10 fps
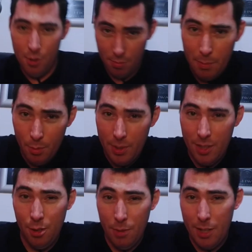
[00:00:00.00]
Just remember
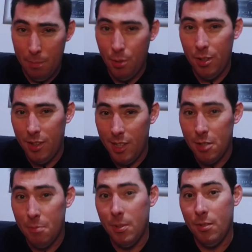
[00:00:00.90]
when you are putting
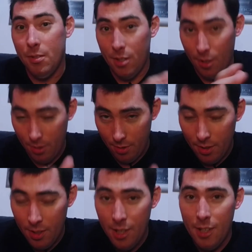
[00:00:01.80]
these wheels on
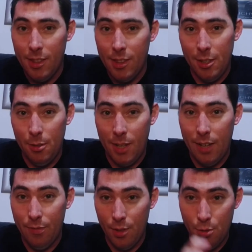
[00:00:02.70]
that you
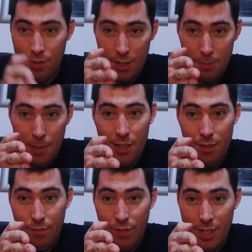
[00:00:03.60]
have the tread
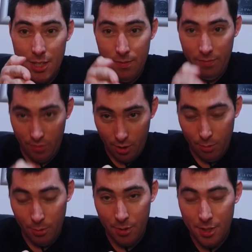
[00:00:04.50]
pattern facing
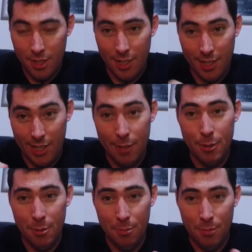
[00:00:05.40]
forwards like an
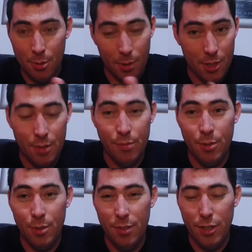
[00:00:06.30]
arrow towards the
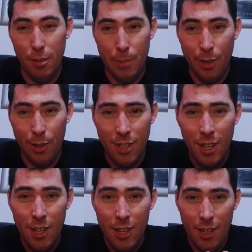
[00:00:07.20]
front of your board
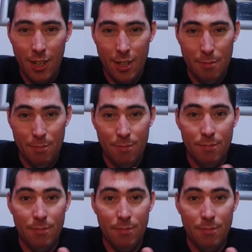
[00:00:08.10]
um,